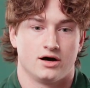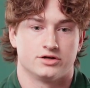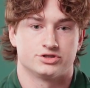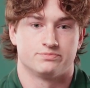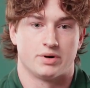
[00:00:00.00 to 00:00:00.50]

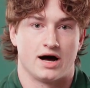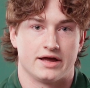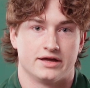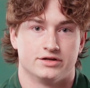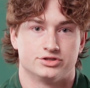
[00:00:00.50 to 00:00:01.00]
just
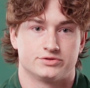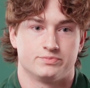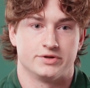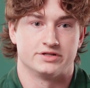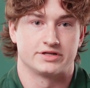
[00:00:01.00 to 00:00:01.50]
buying and just
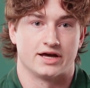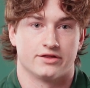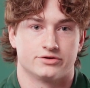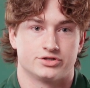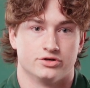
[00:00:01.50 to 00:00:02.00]
being
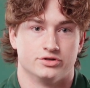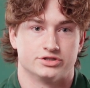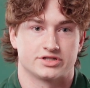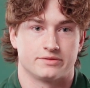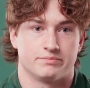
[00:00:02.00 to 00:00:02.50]
together too, and
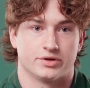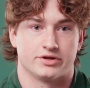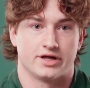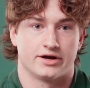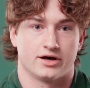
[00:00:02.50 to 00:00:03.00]
just like
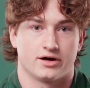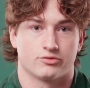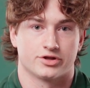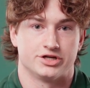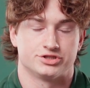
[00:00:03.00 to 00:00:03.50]
building that
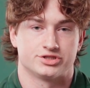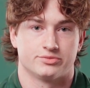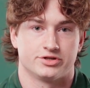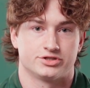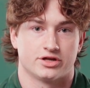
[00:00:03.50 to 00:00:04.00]
relationship
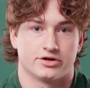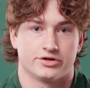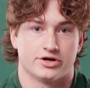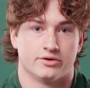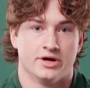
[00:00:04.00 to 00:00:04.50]
with each other,
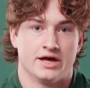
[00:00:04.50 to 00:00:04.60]
you know,